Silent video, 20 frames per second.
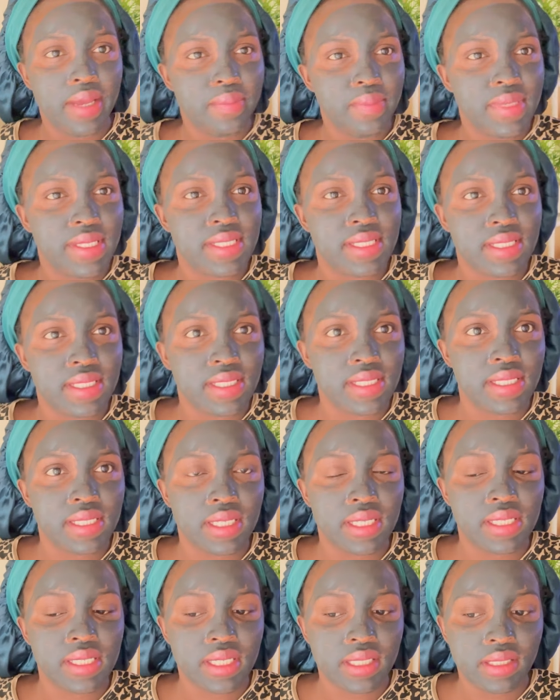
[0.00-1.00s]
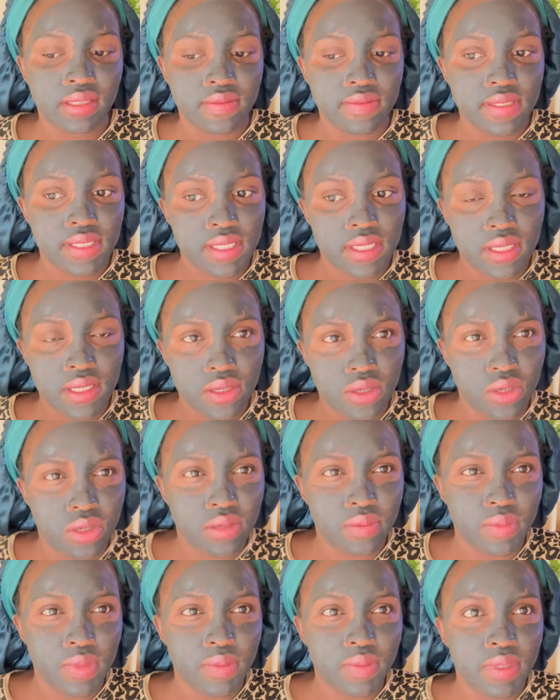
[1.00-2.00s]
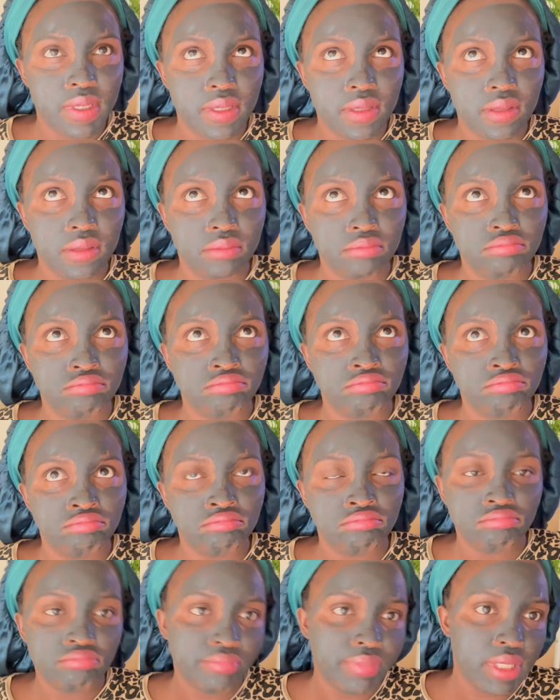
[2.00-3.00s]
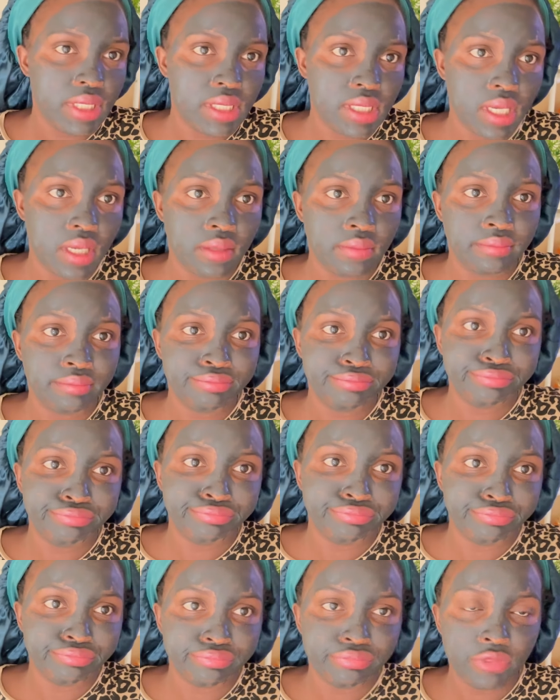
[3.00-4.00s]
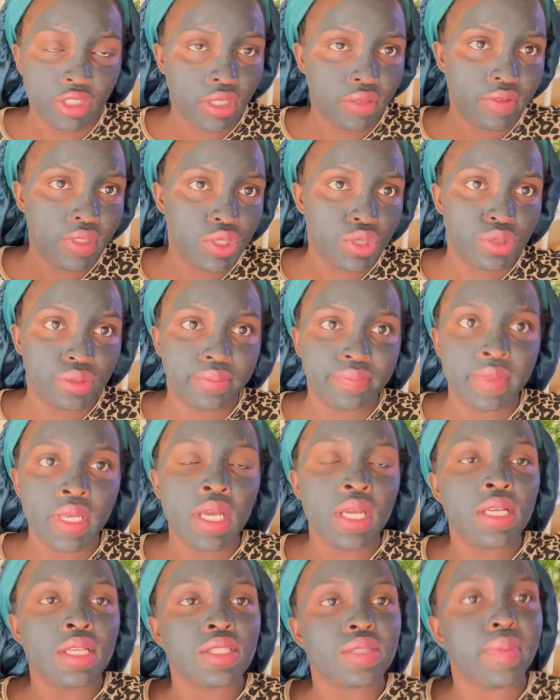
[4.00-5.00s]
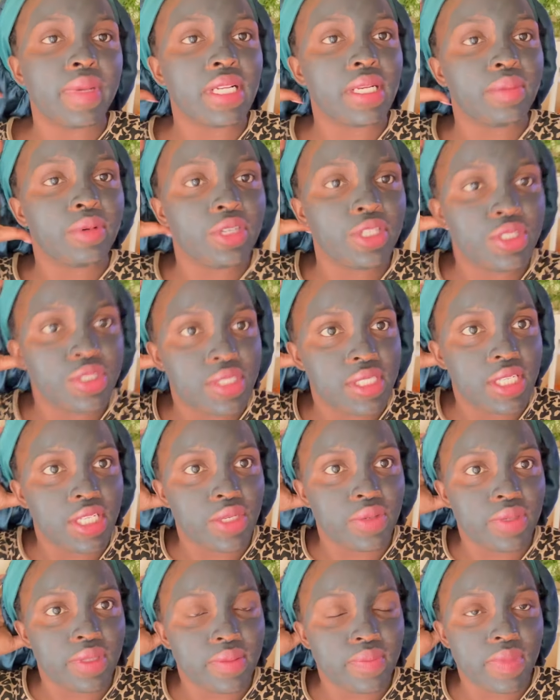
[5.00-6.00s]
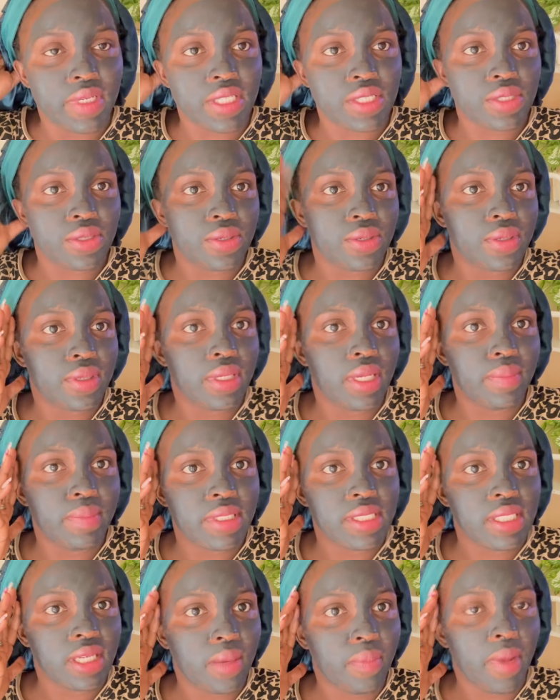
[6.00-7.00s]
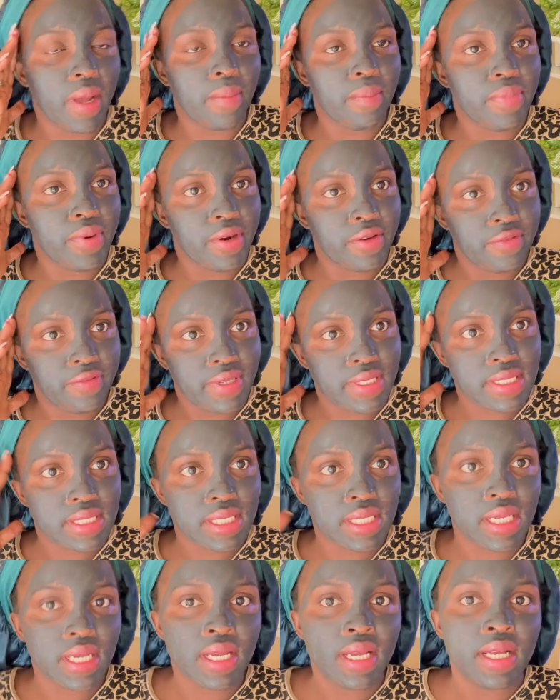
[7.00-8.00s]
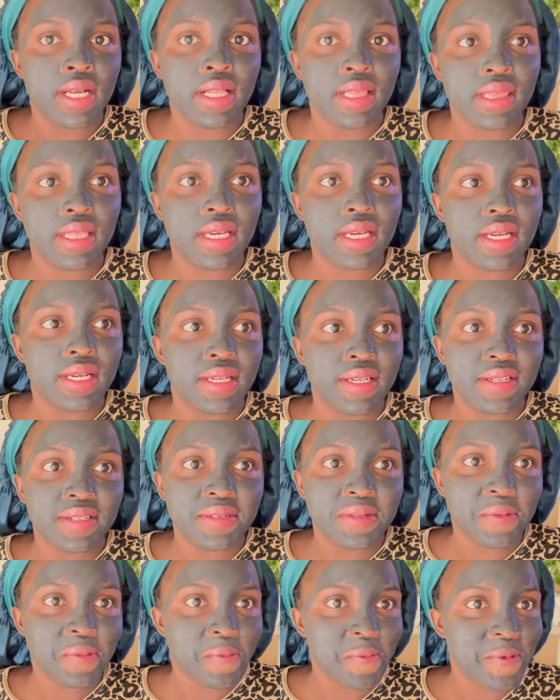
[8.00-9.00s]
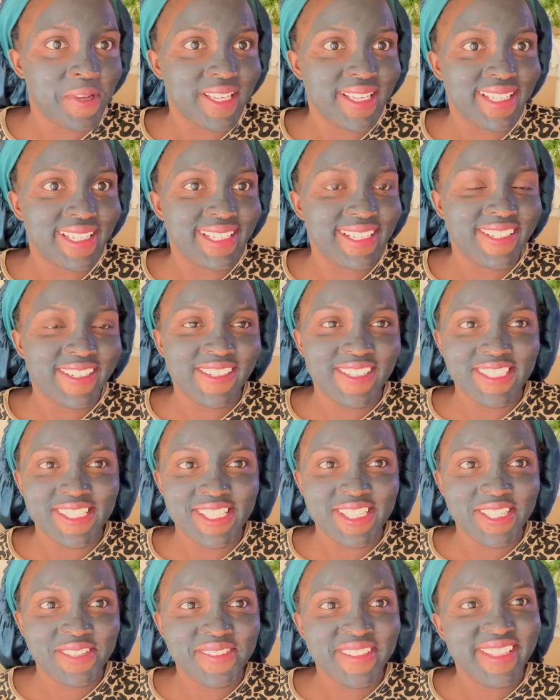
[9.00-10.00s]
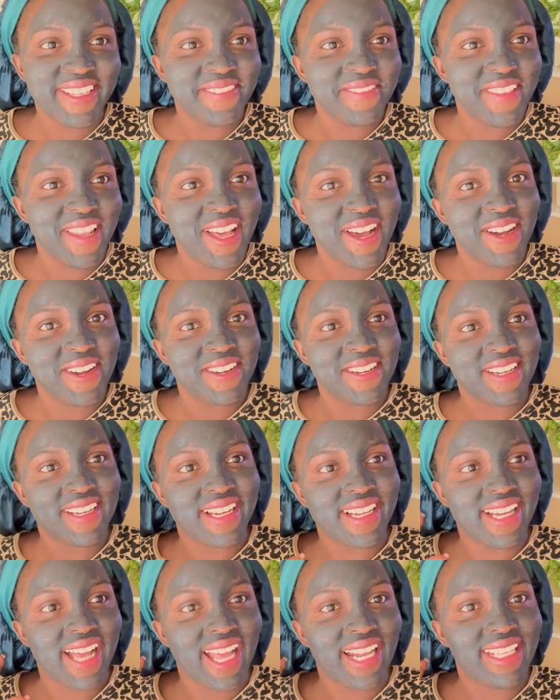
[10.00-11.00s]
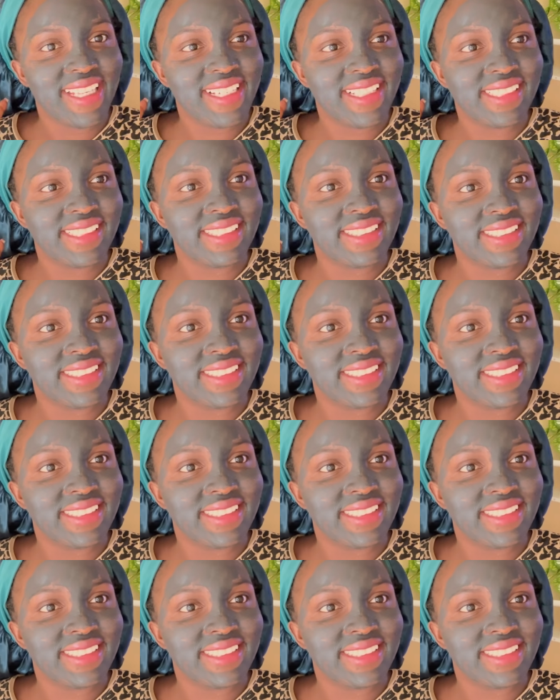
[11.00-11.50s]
miss eating at KFC or maybe pizza. One of the two. So, but I'm going to take you with me. So let me take my breakfast, then we continue with the vlog. Adios.